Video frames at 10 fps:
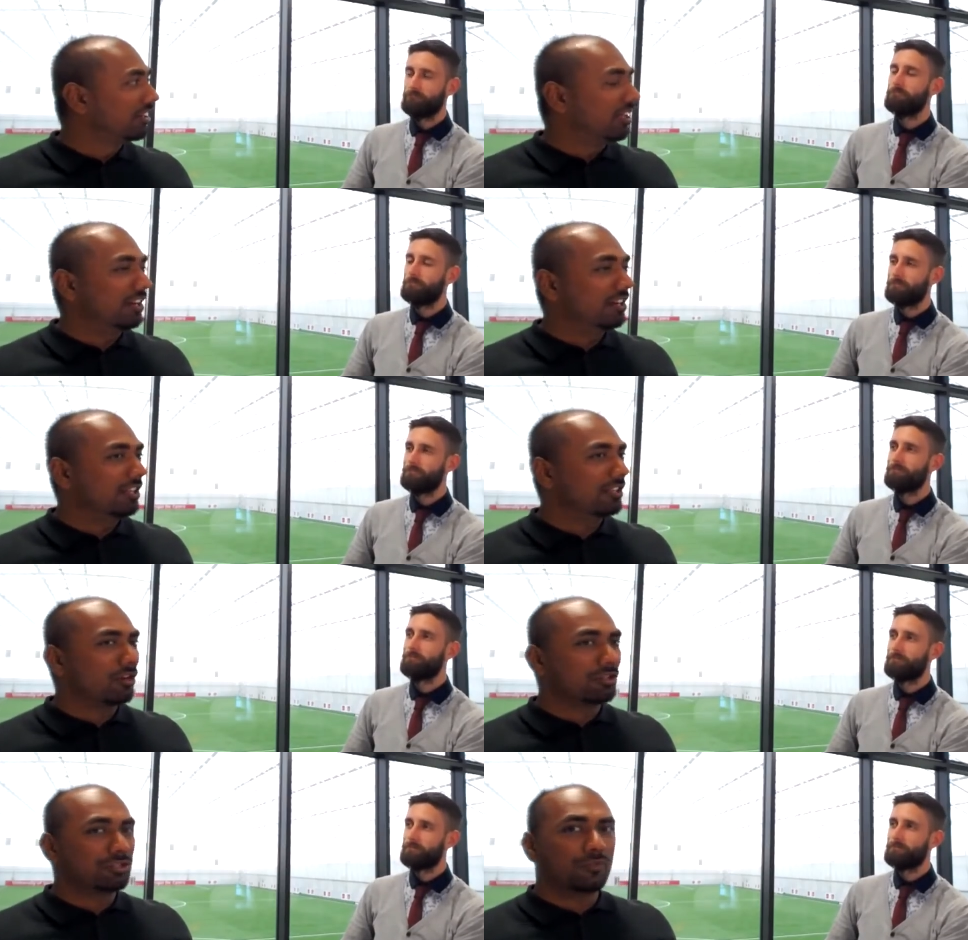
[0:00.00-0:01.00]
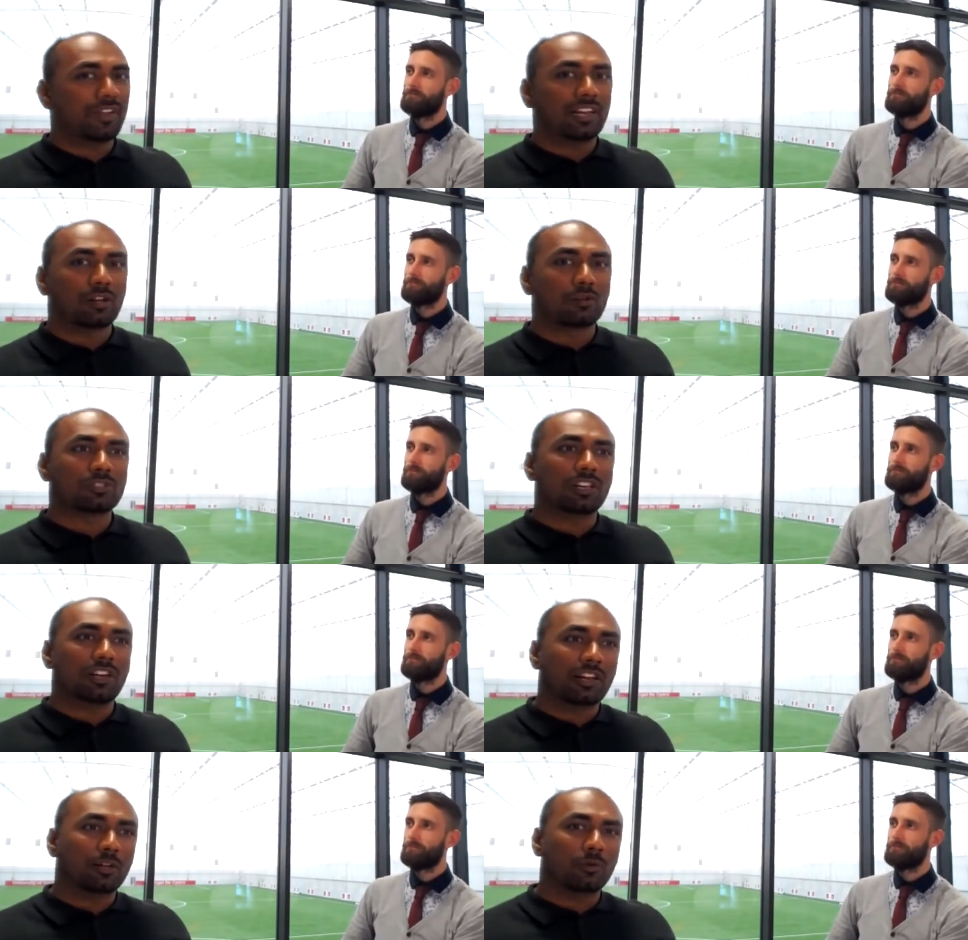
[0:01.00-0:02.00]
Speaker 1: and uh, they're also very closely
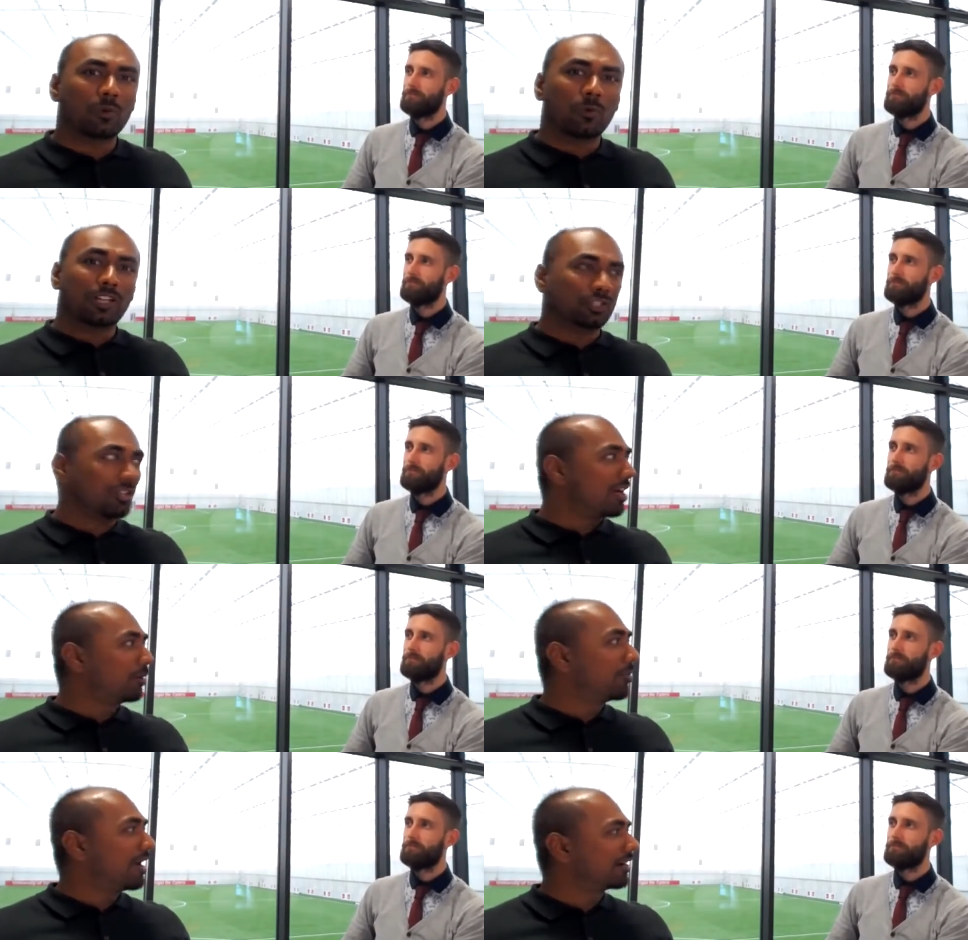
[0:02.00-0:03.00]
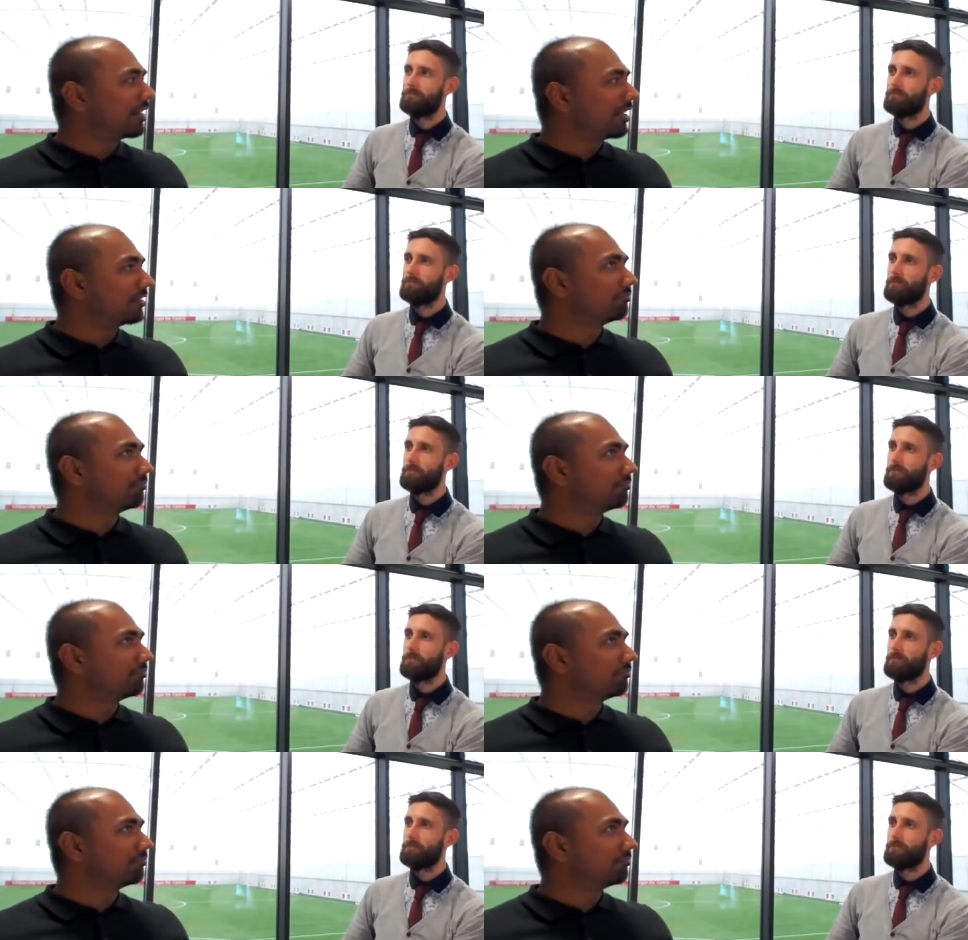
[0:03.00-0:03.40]
linked to the Welsh chiropractic